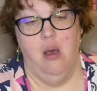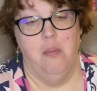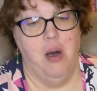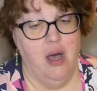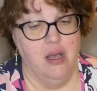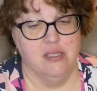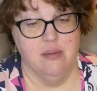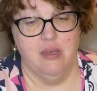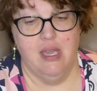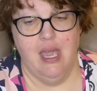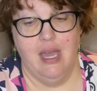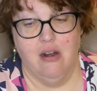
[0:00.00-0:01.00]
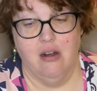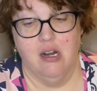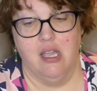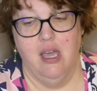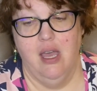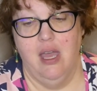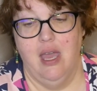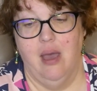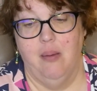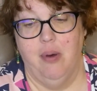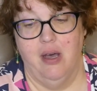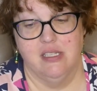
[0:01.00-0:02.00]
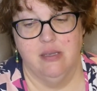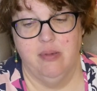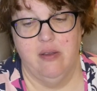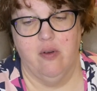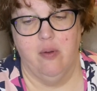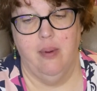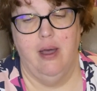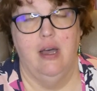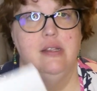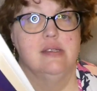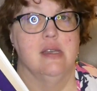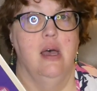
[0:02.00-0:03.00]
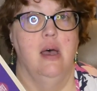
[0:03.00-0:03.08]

possibly Antarctica and possibly Vermont.